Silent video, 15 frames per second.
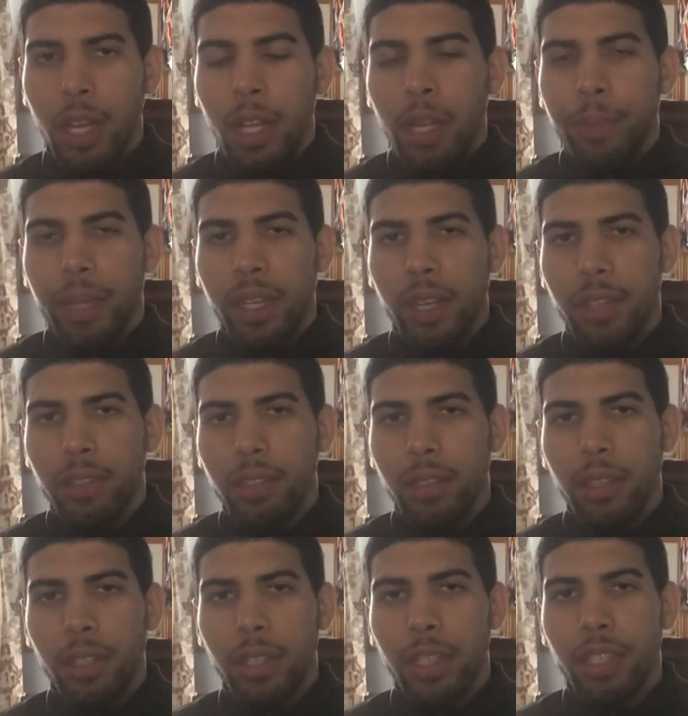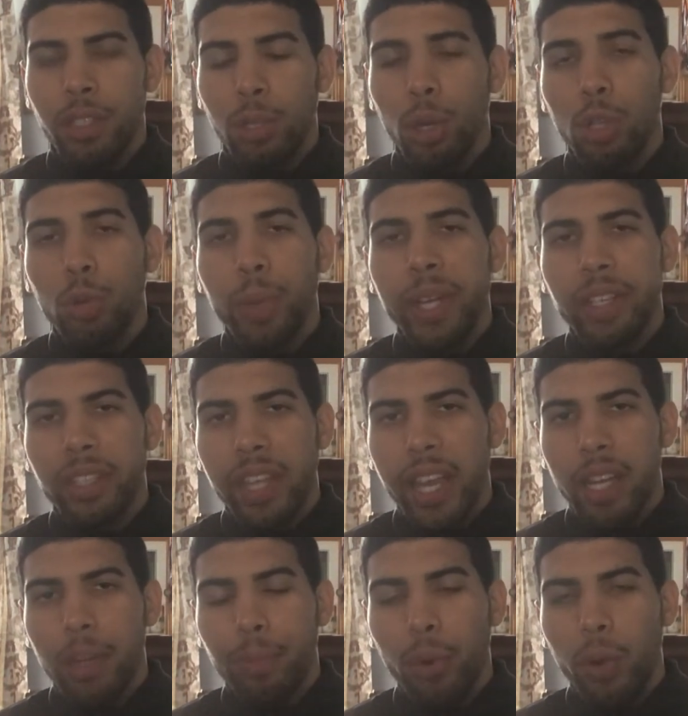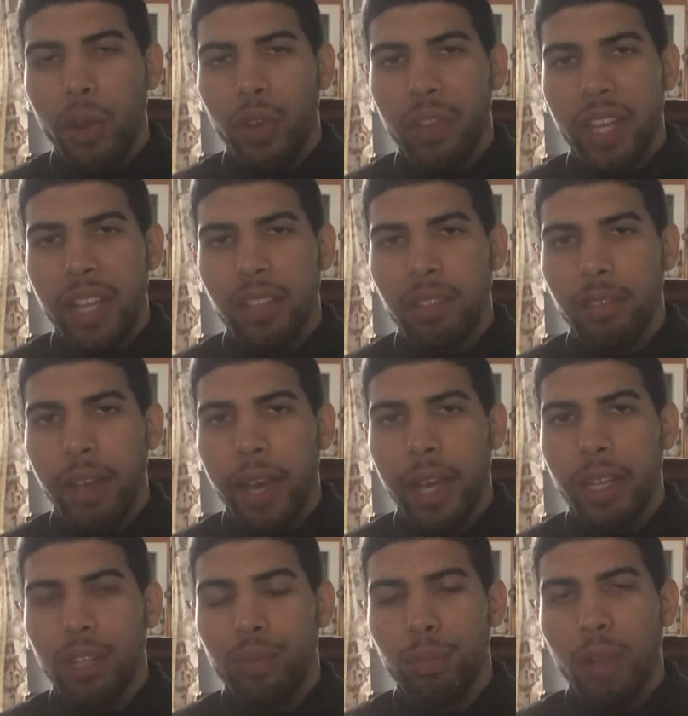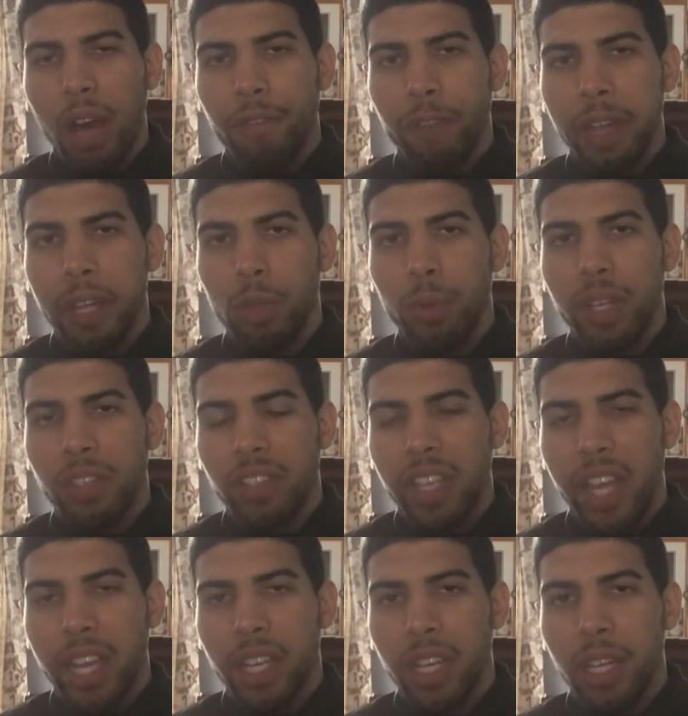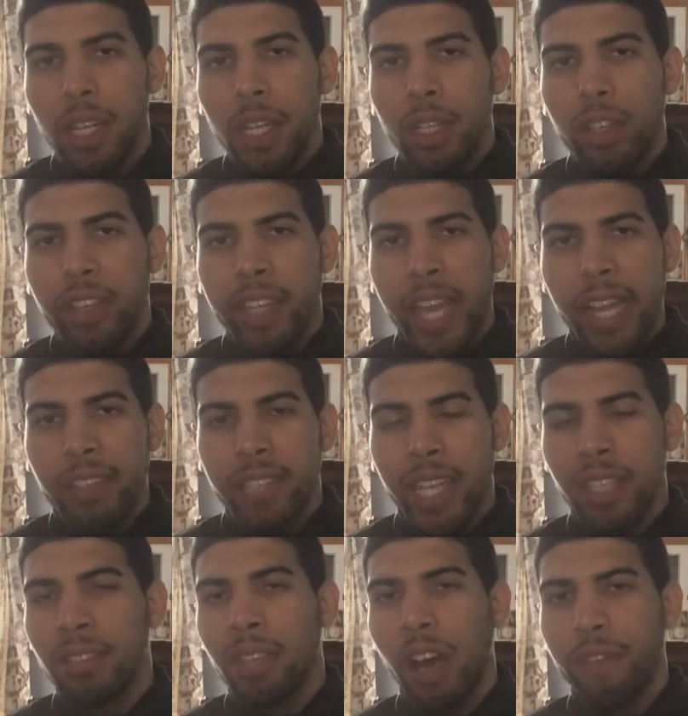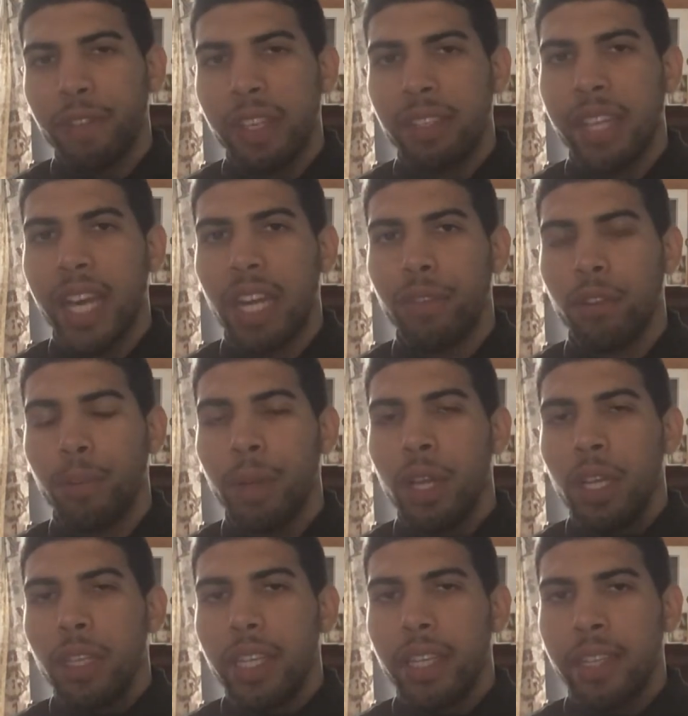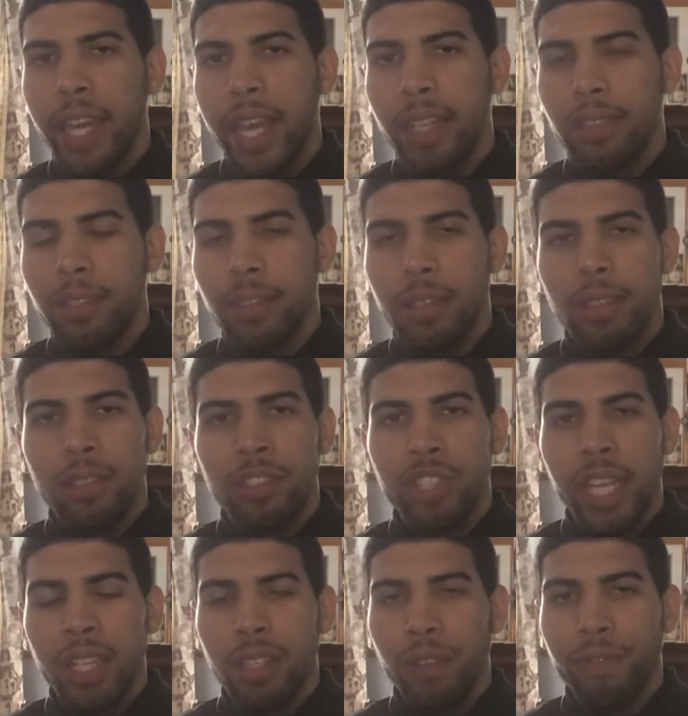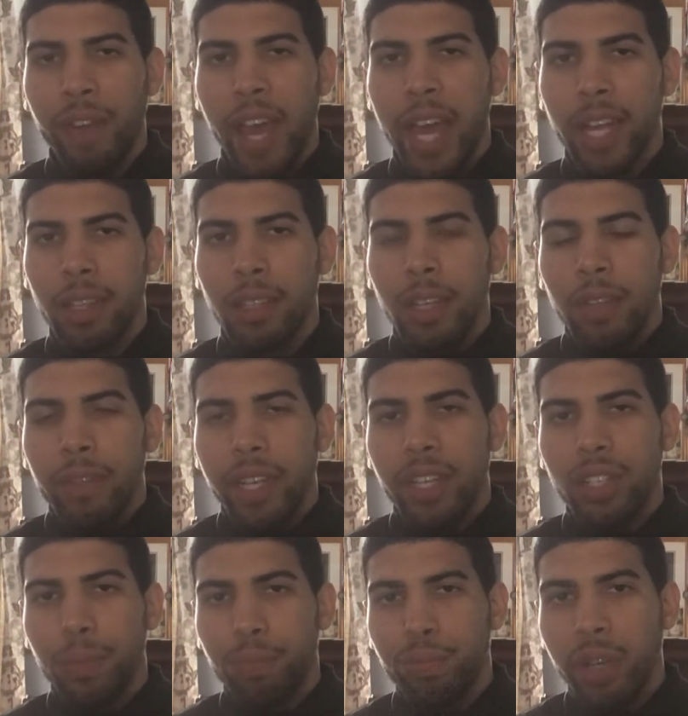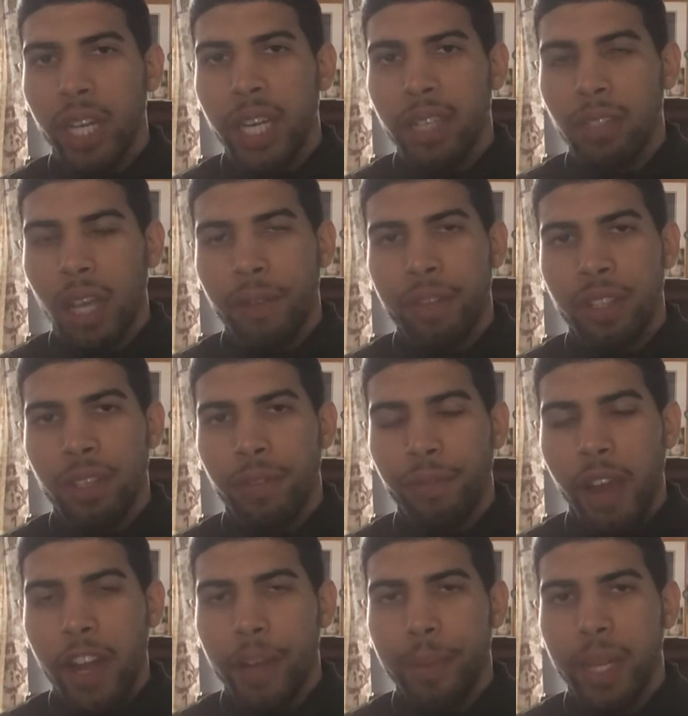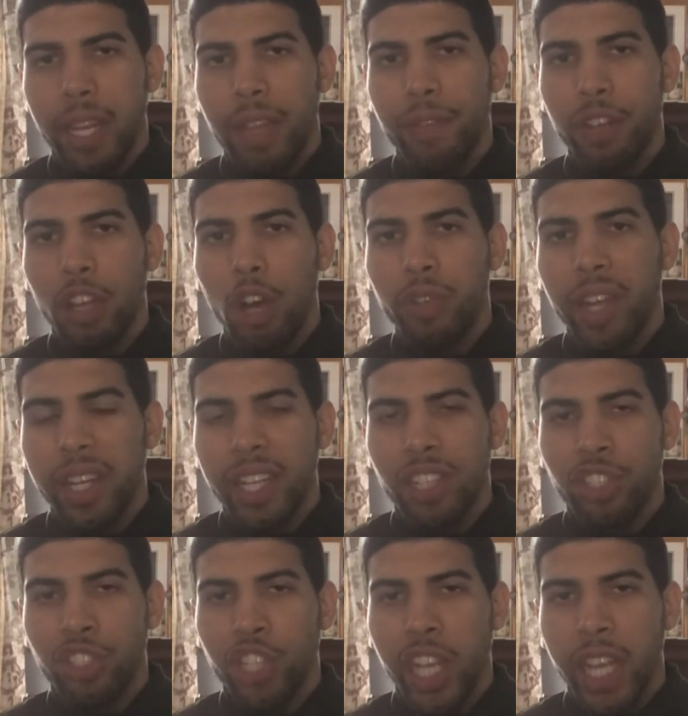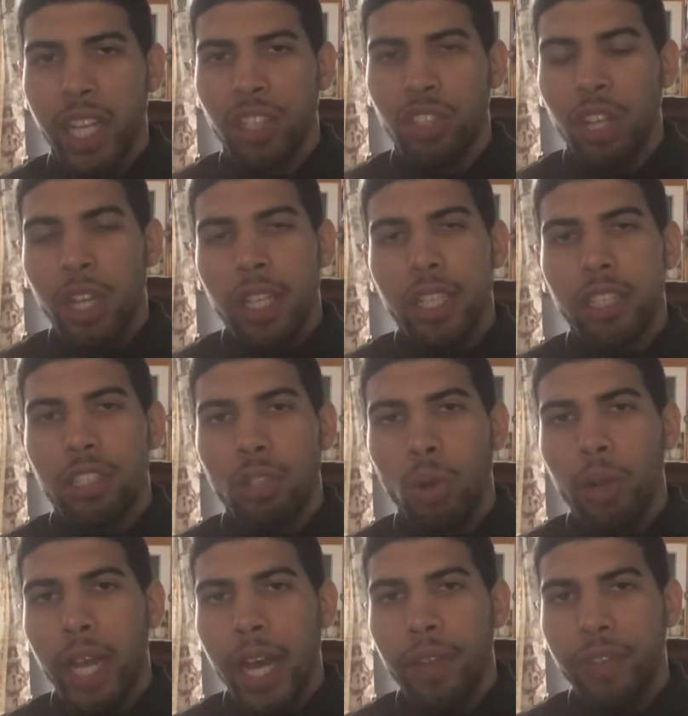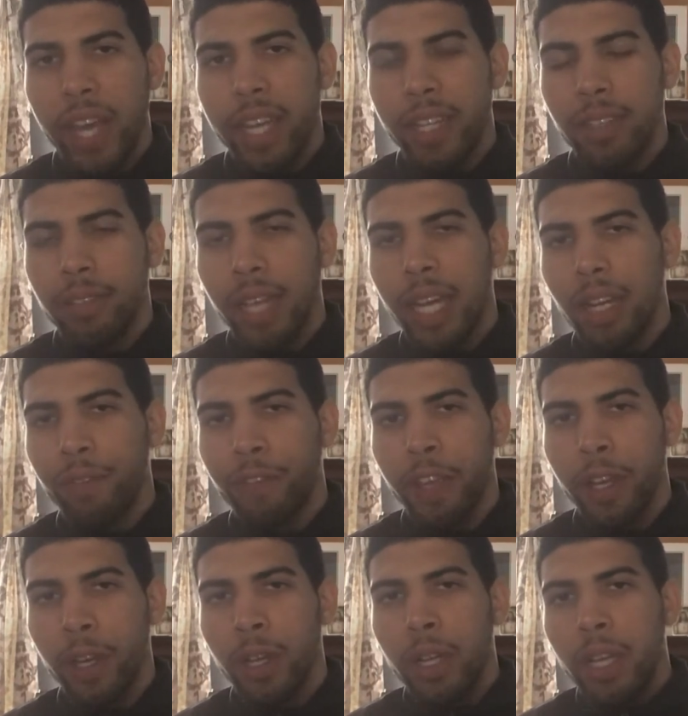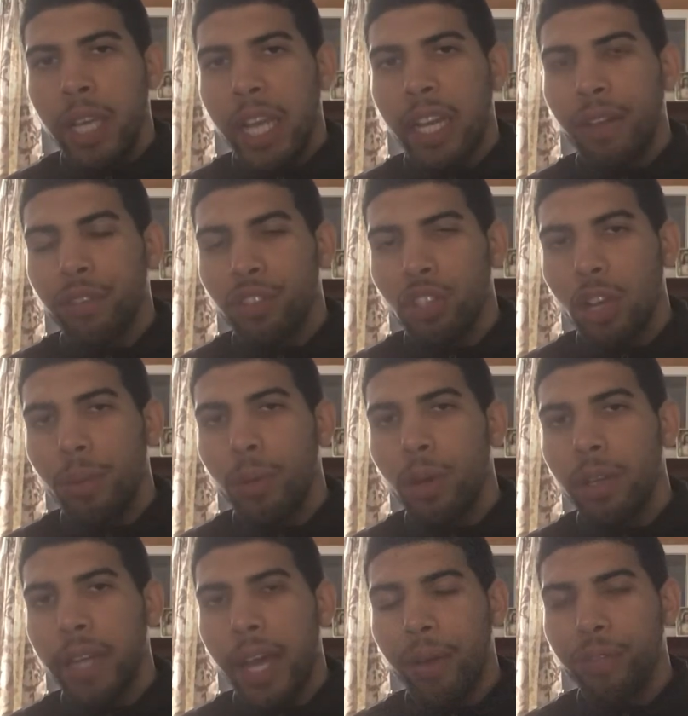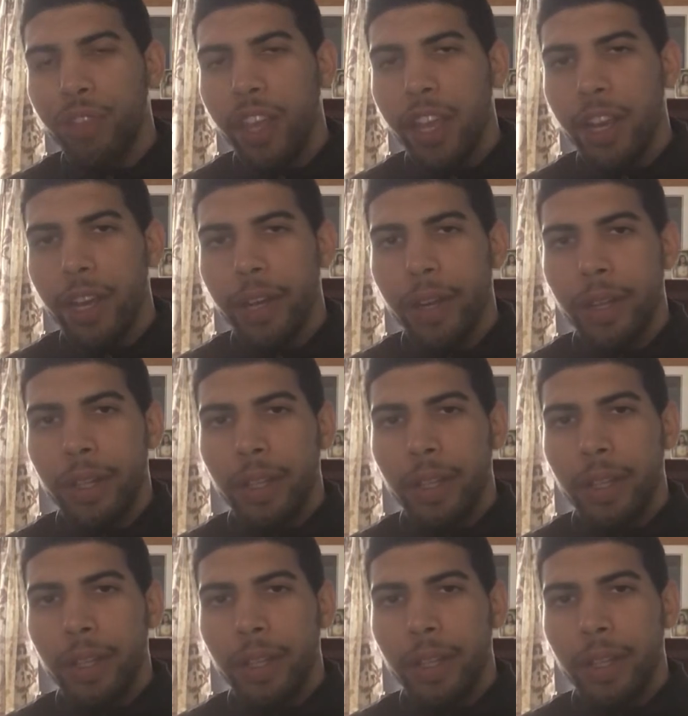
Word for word: because he's still a Louisiana boy on the inside. He's from Lafayette, Louisiana. You can't take the toughness out of him. You can't change the fact that he's a product of his environment. Even though that he's changed, he's still got that inside of here. And if someone out there